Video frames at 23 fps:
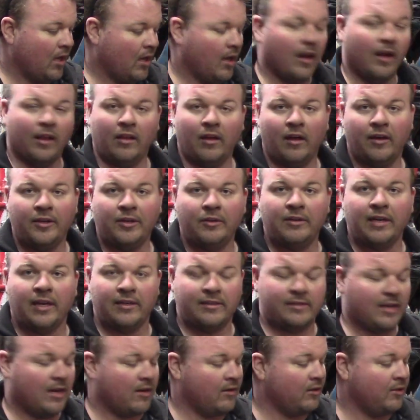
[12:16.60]
A lot of you guys
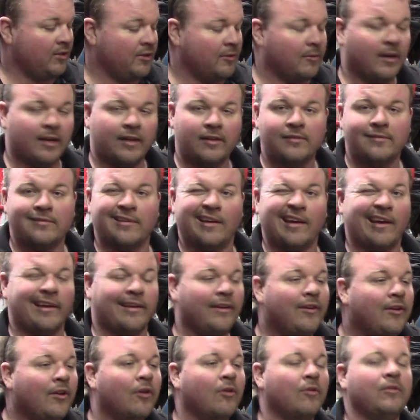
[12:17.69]
down in the US, I
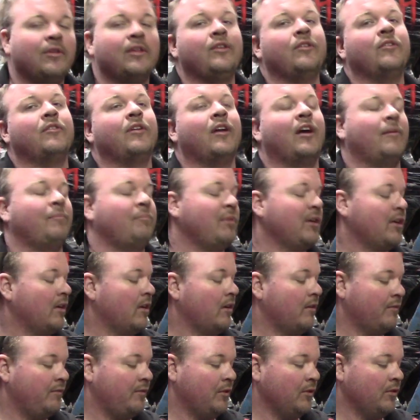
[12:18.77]
know that you're not big
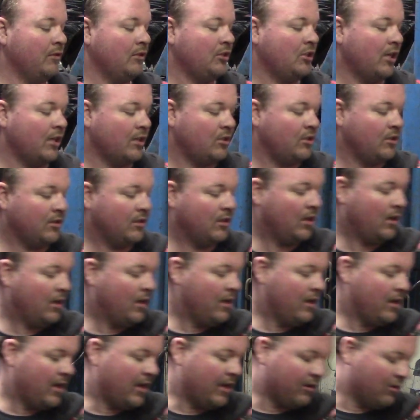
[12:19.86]
on fuel injection,
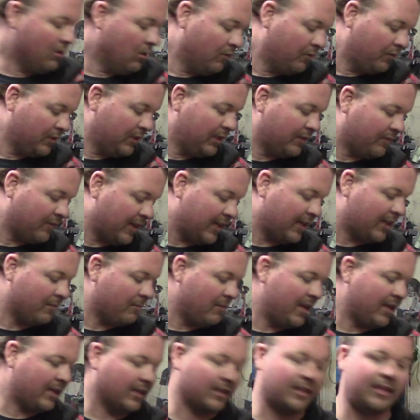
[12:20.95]
and hopefully if I can
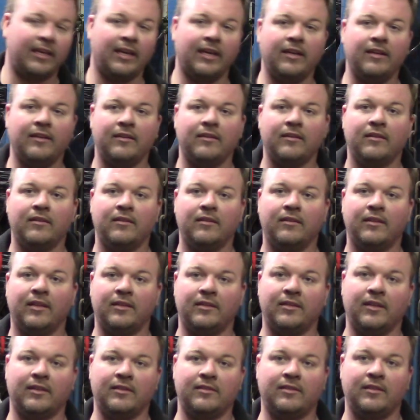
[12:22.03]
make a kit that
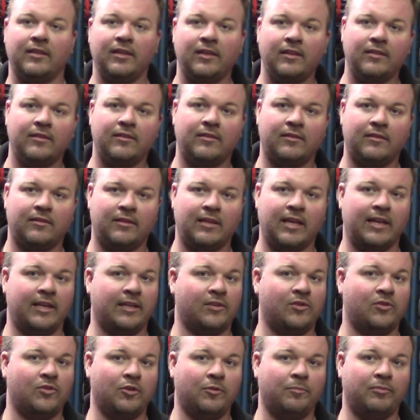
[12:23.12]
does this, that
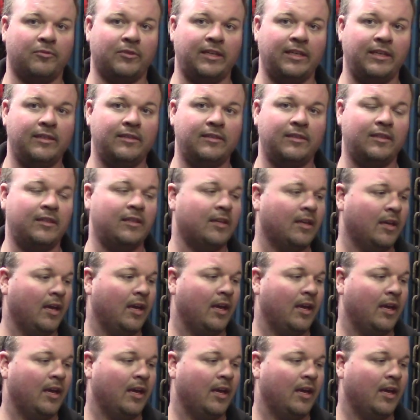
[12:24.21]
is super easy,